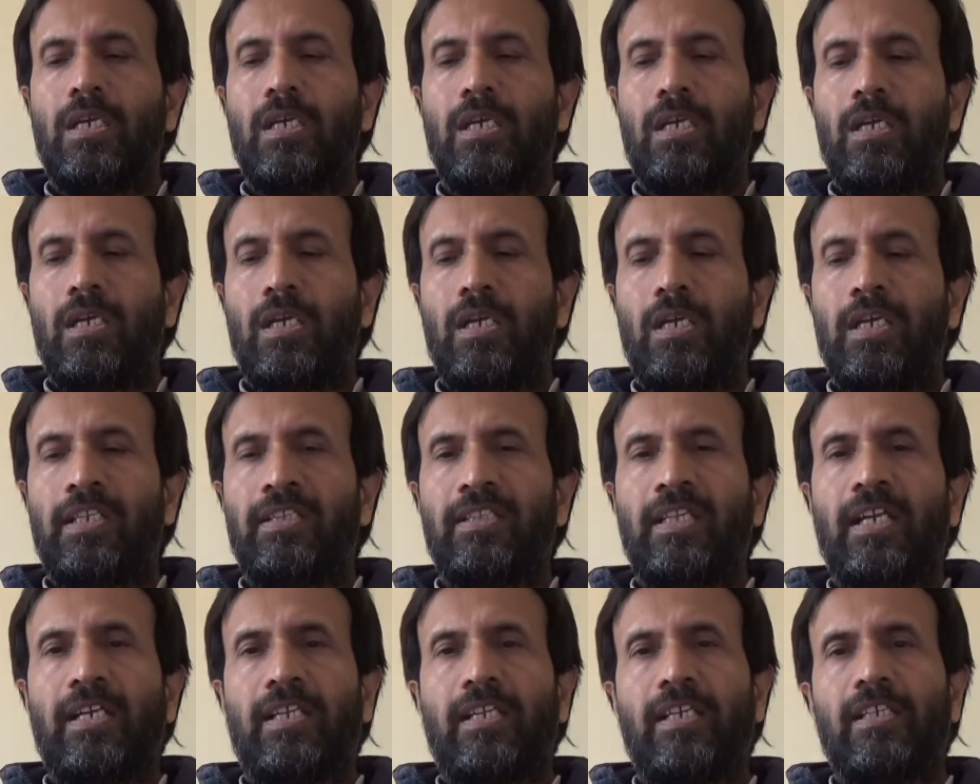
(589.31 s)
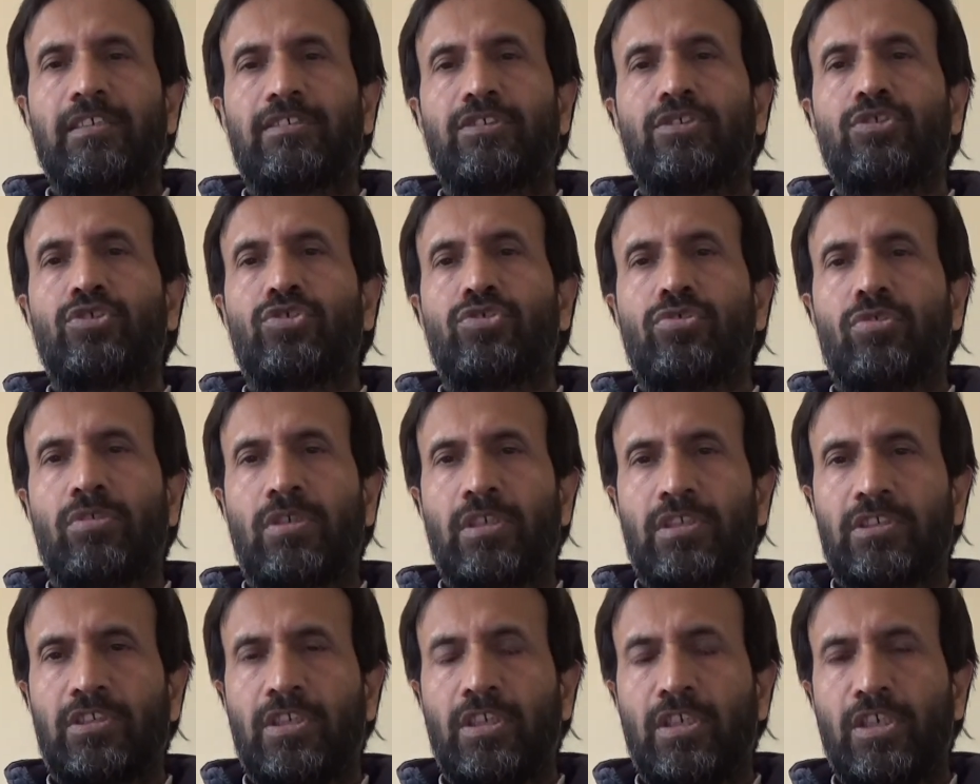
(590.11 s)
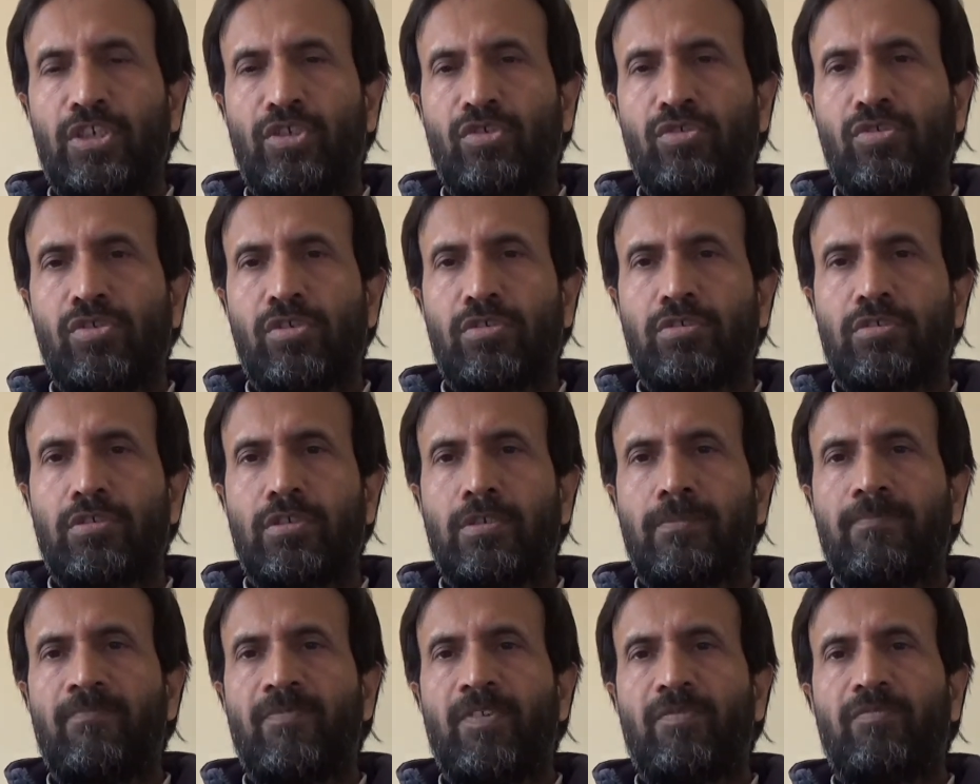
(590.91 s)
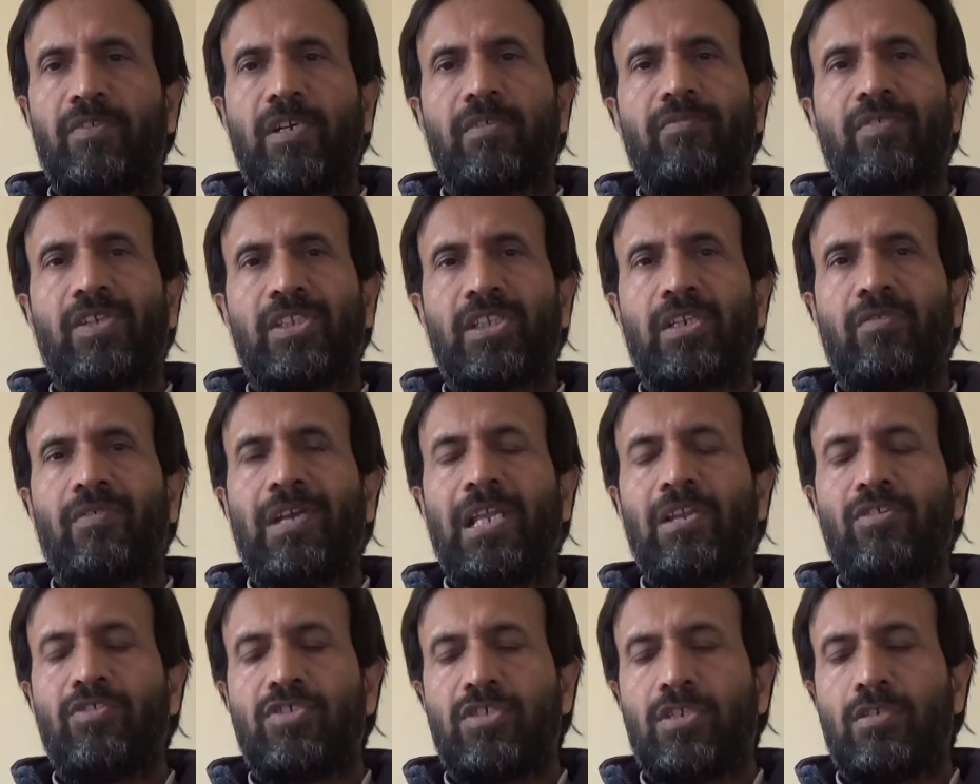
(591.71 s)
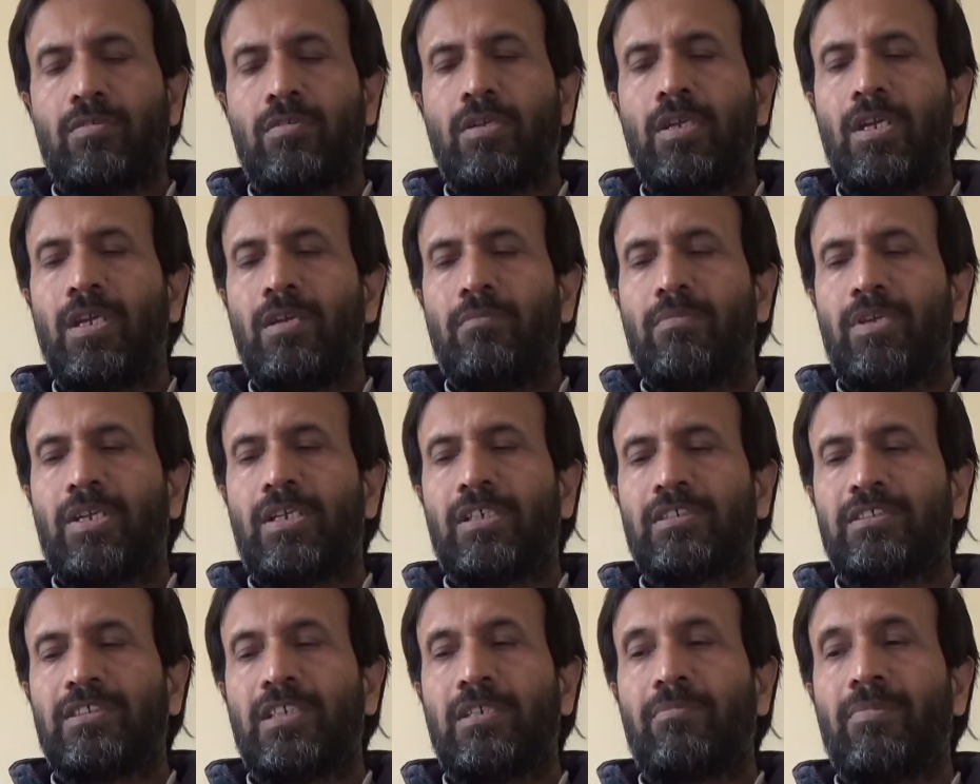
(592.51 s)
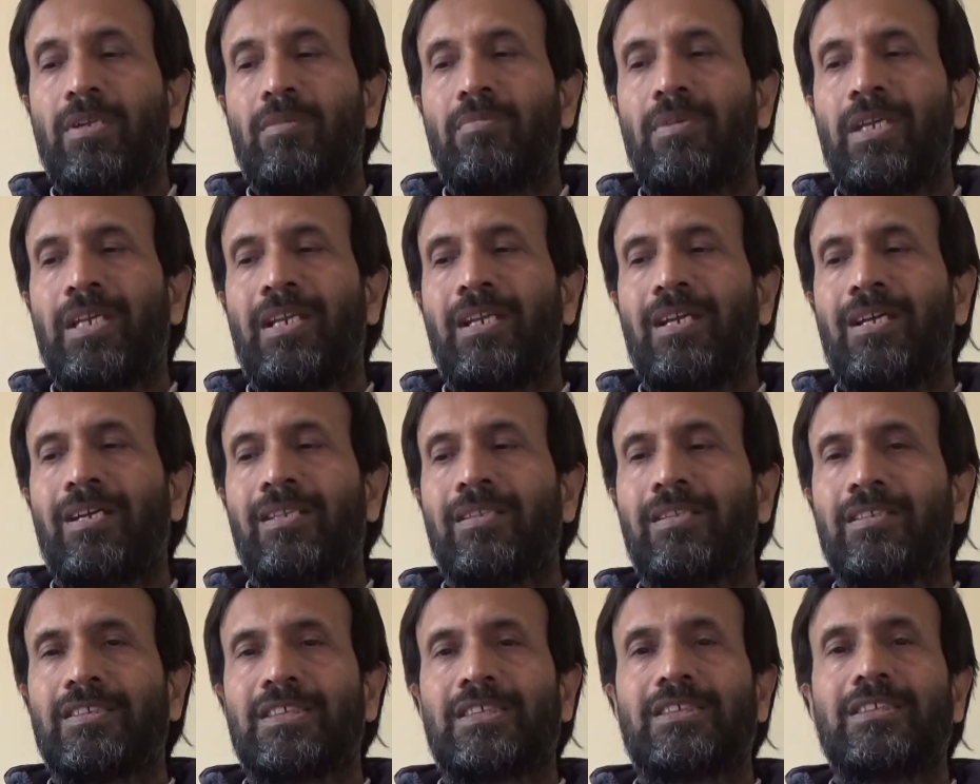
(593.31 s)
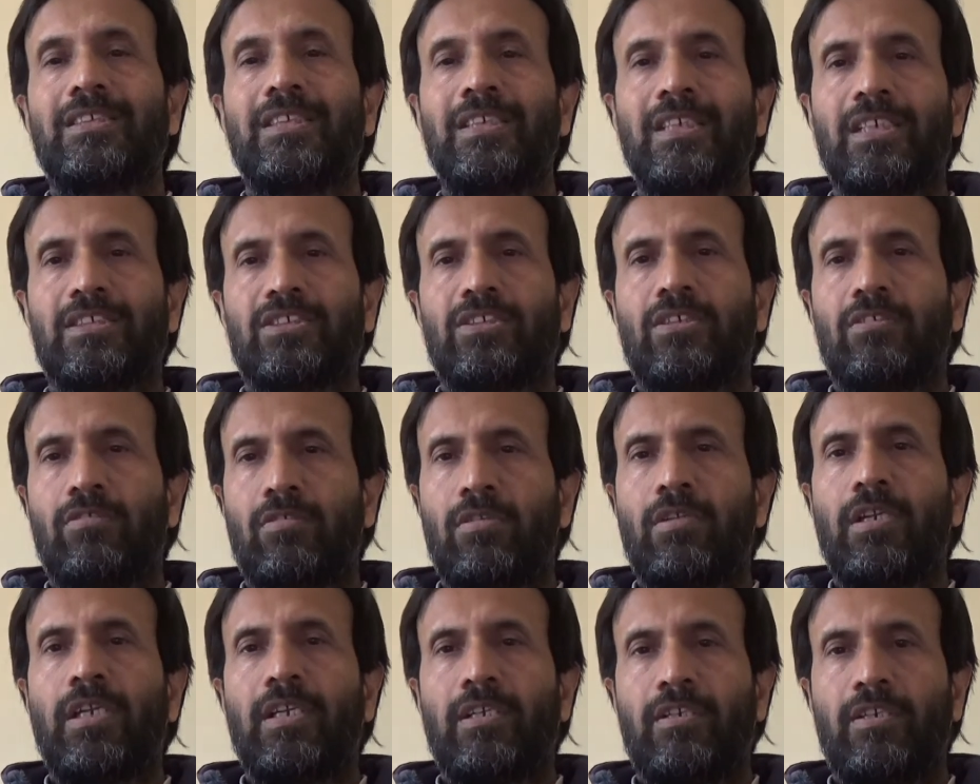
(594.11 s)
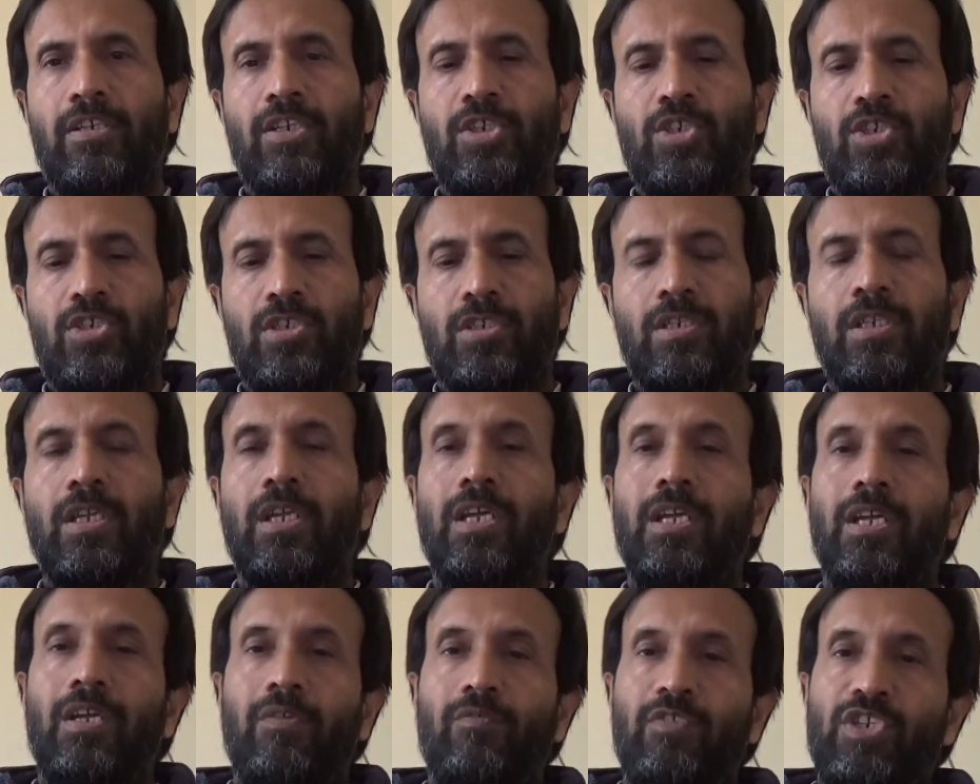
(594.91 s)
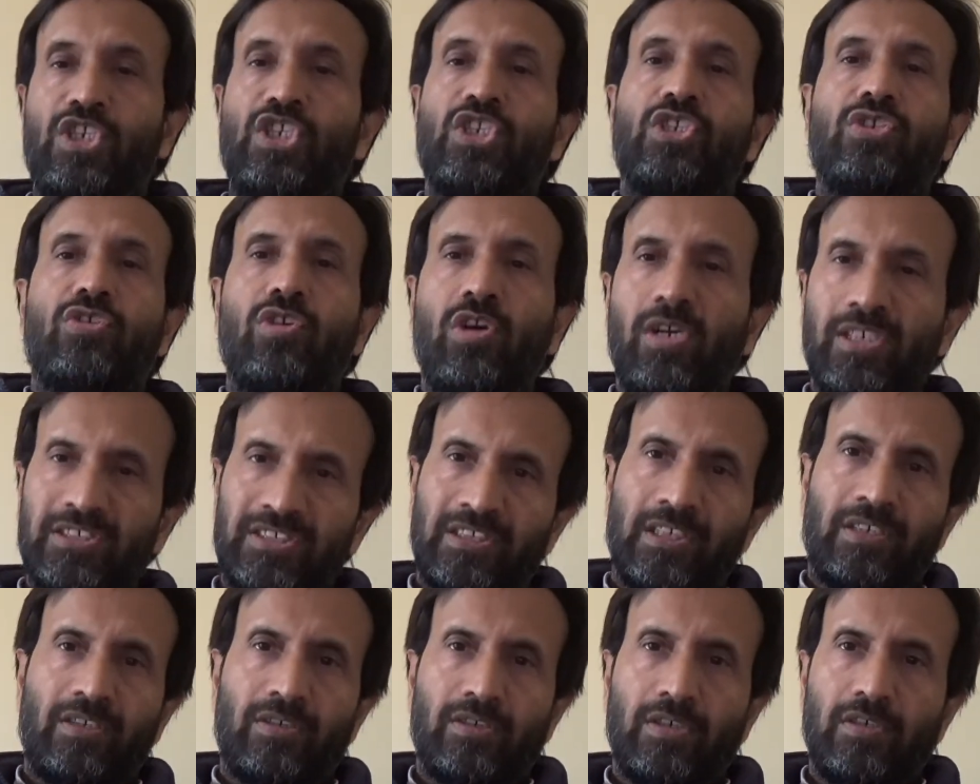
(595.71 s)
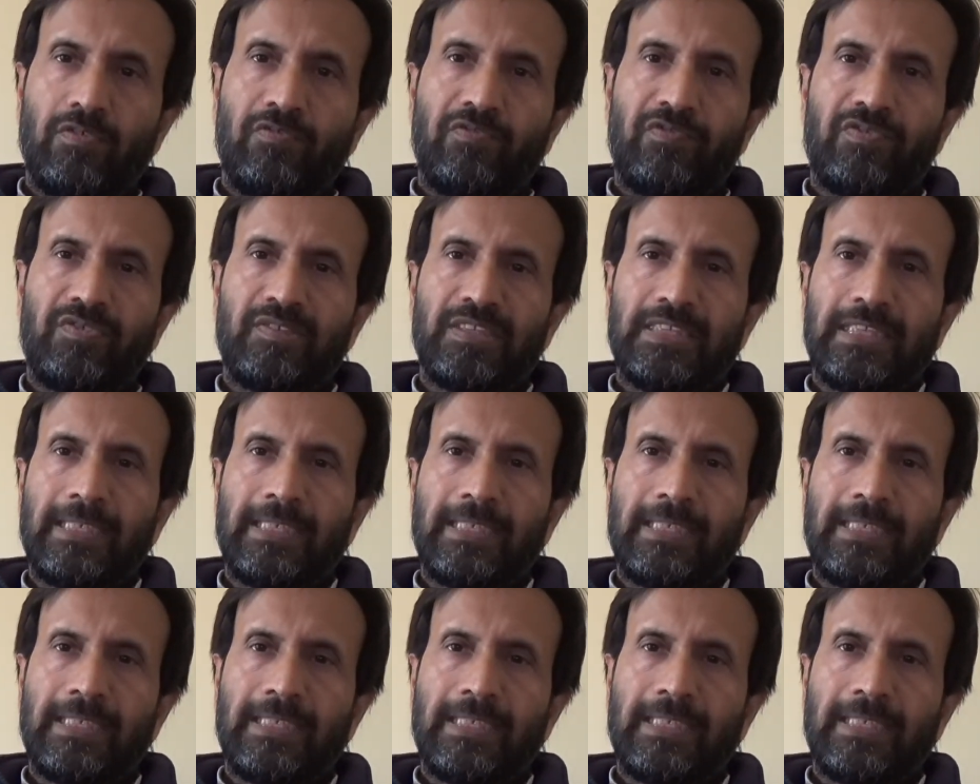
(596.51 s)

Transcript: in that case you should consult your doctor for further evaluation because there may be any other serious underlying condition which is causing cough